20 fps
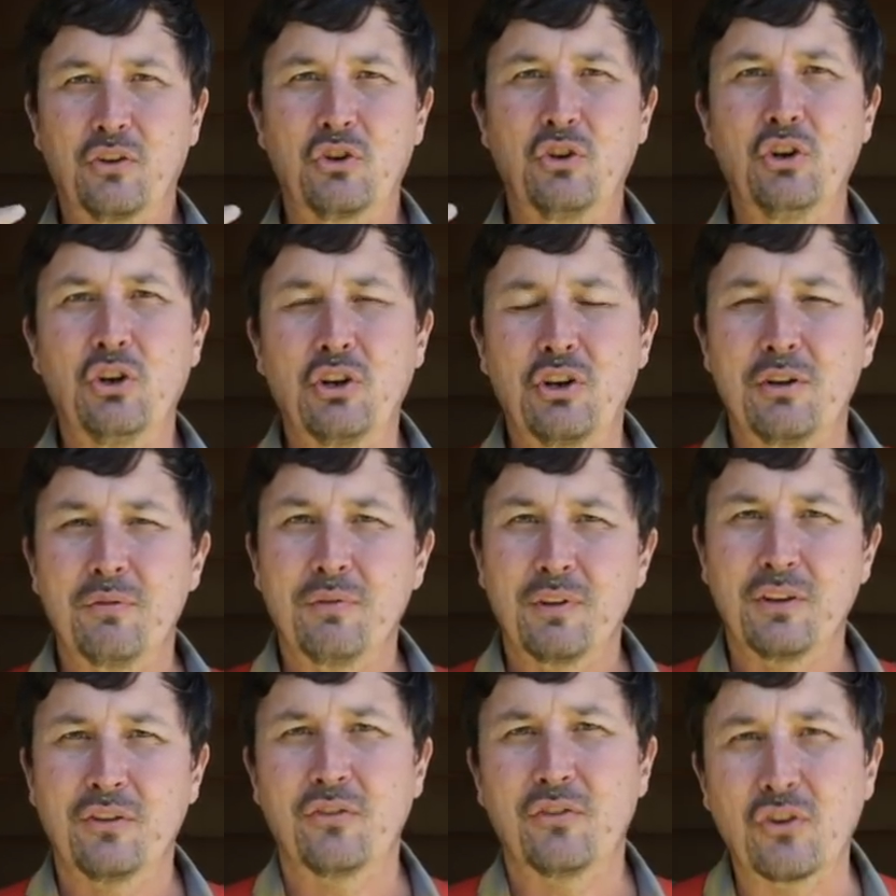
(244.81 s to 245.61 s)

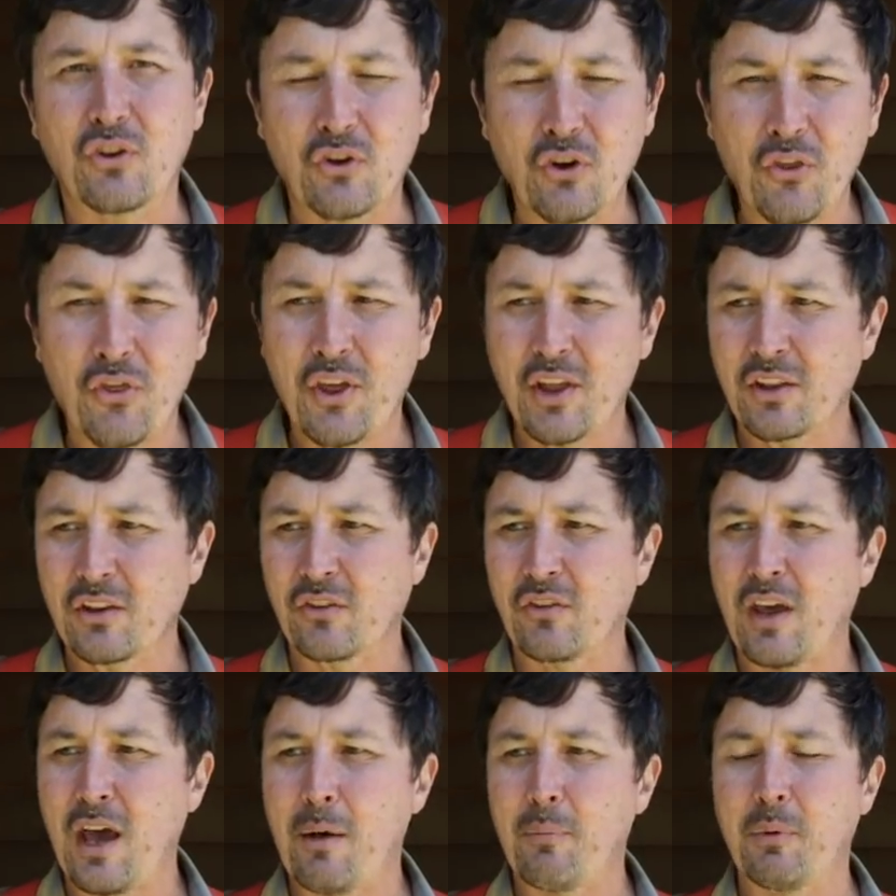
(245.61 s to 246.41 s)
good. This is a good thing
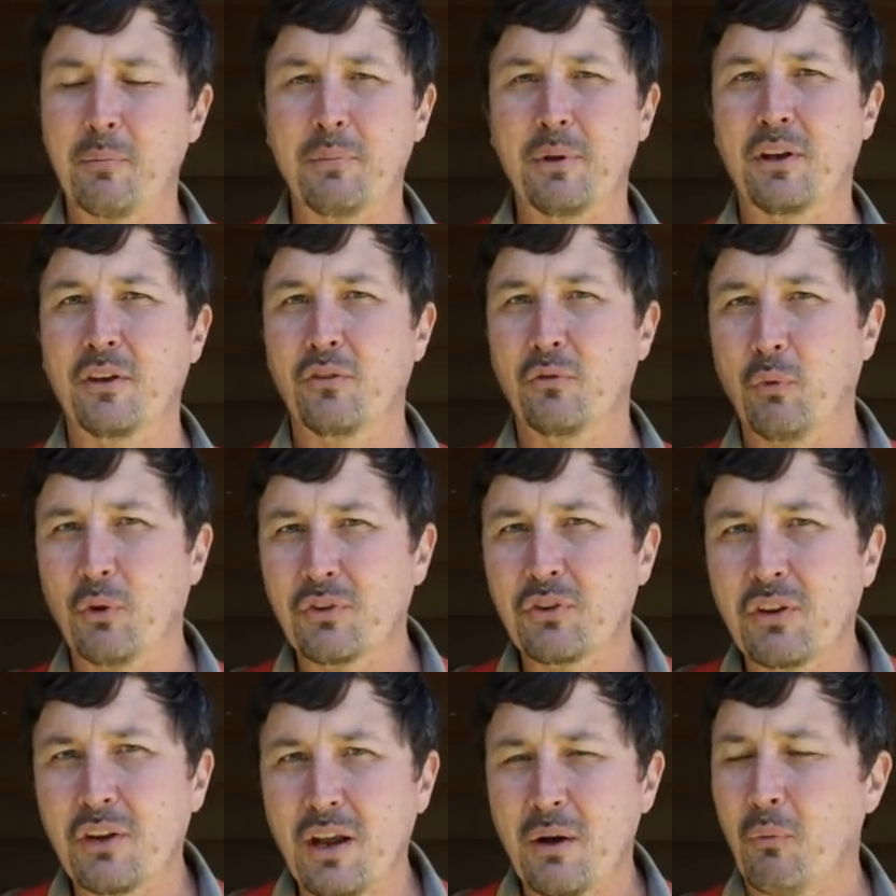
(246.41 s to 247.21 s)
that's happened because
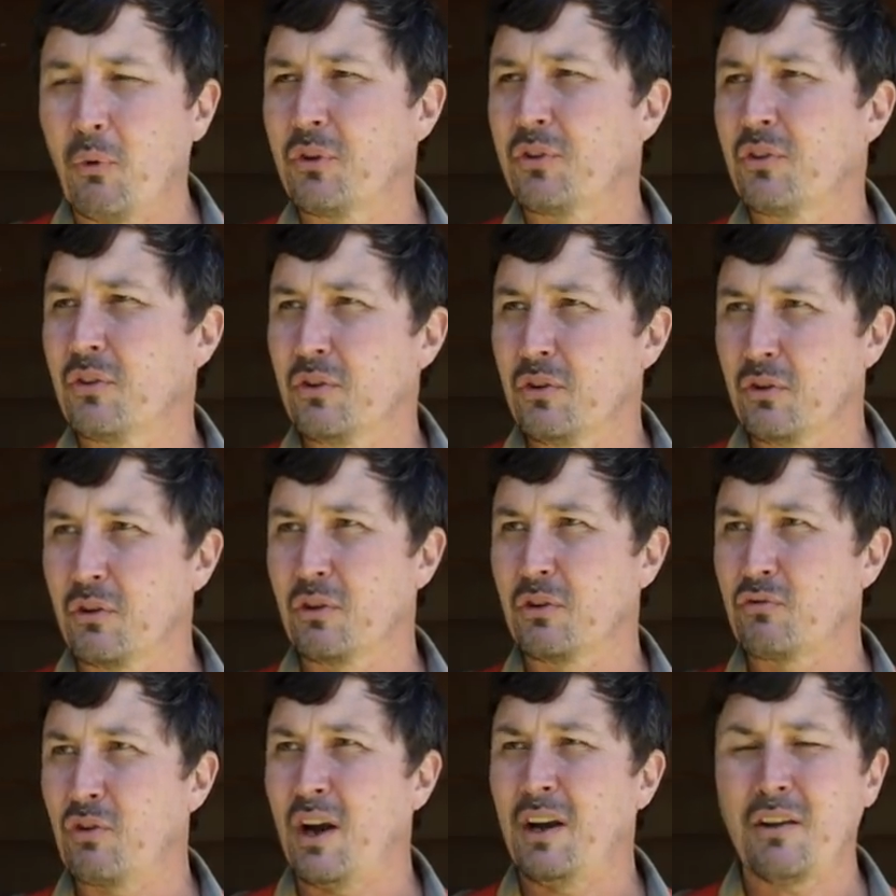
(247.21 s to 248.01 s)
what's gonna, what you're
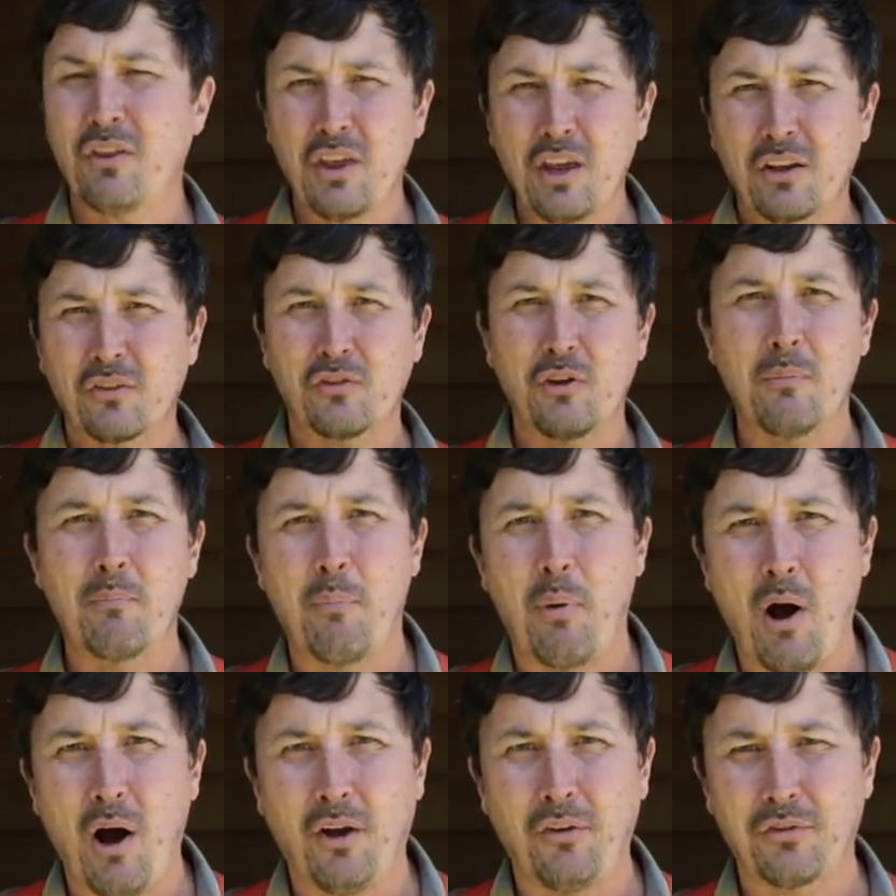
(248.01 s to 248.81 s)
trying to think of something
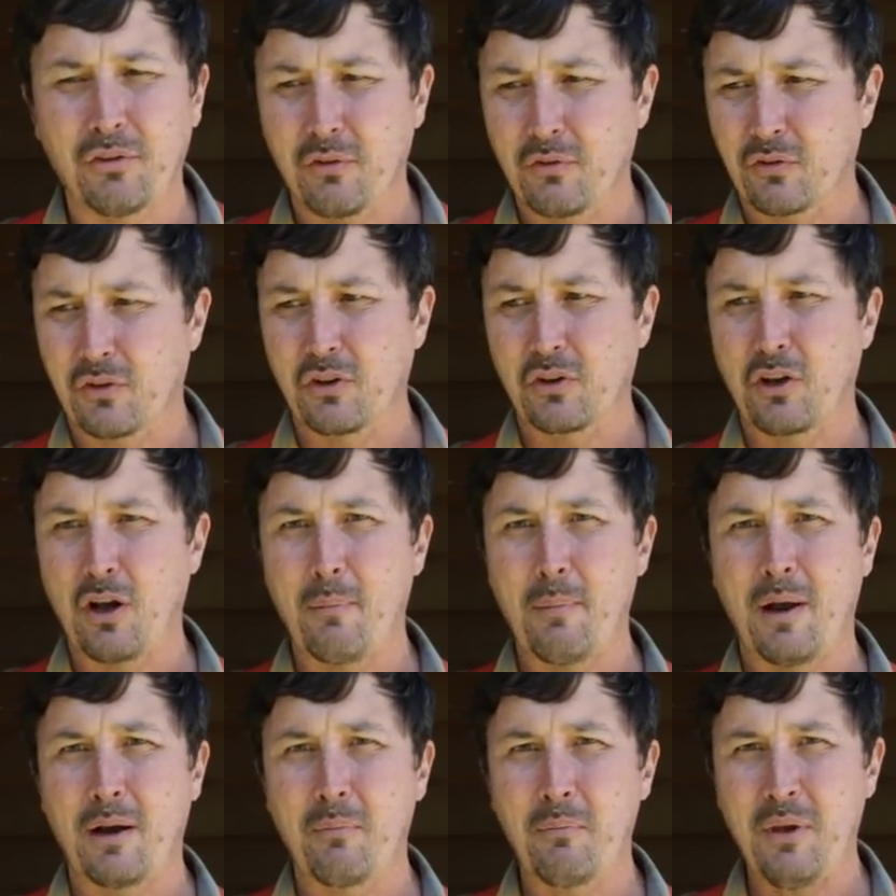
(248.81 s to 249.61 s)
positive is gonna
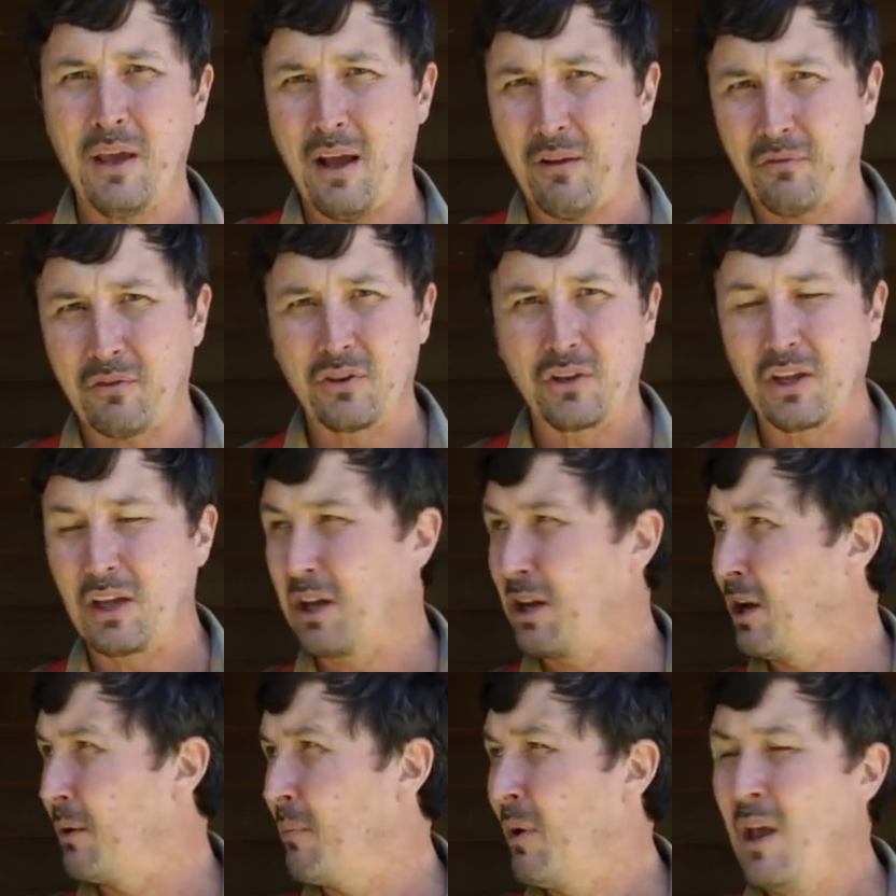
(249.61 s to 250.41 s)
come out of me having to
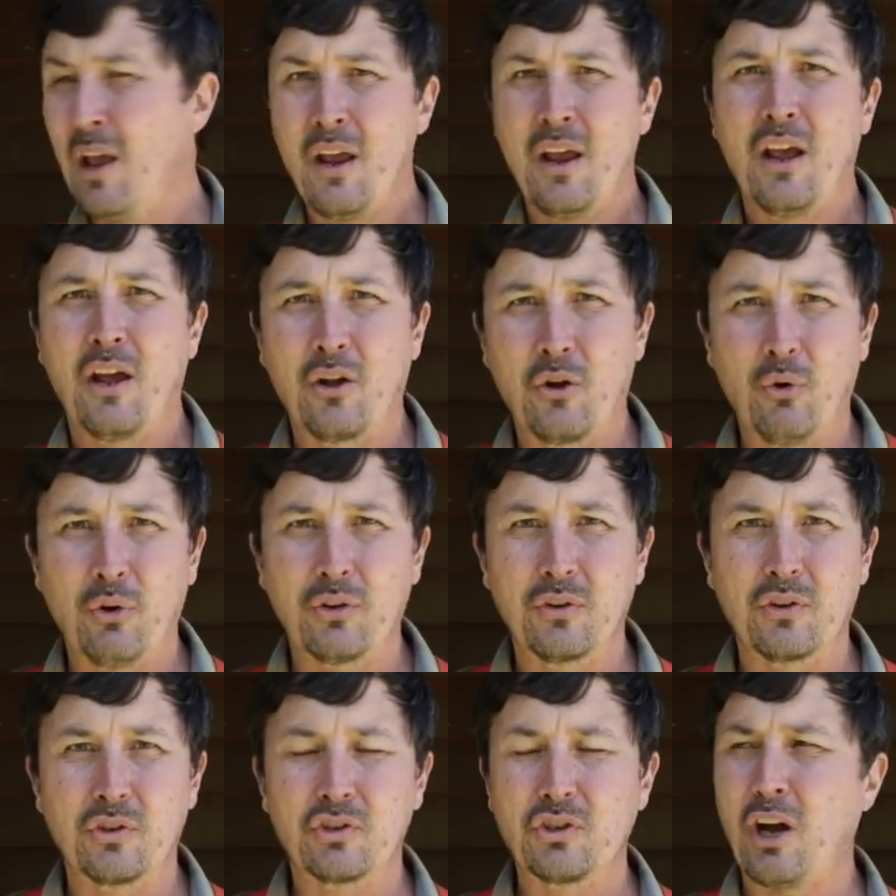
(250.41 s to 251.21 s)
get up and go
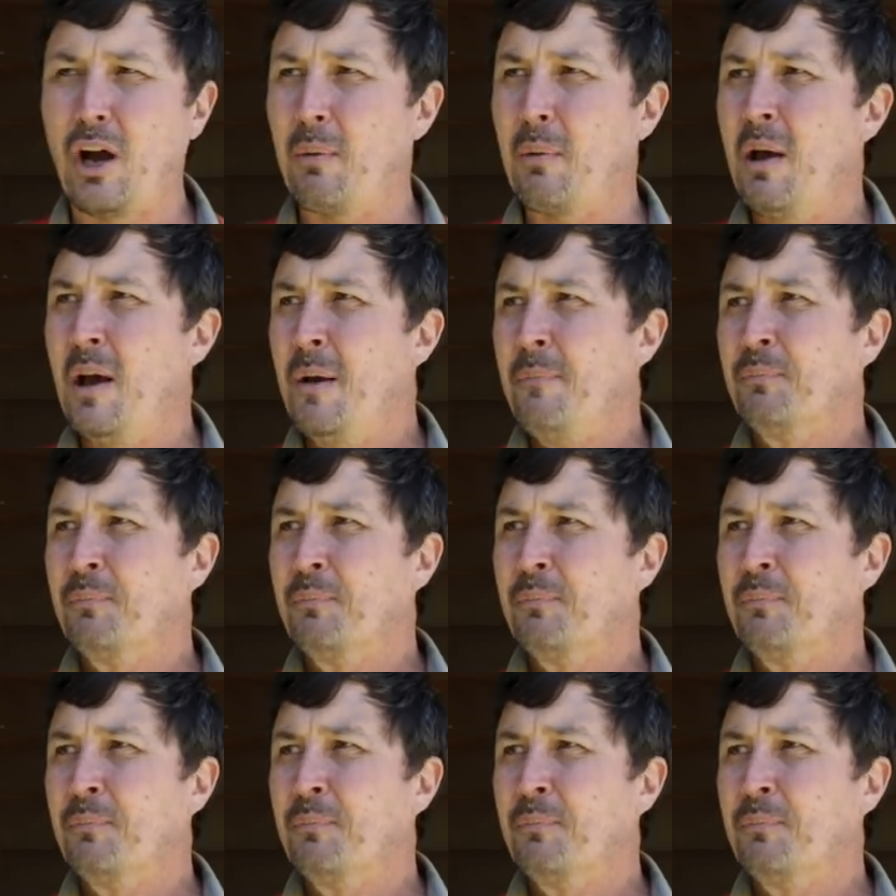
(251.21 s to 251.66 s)
into the shop.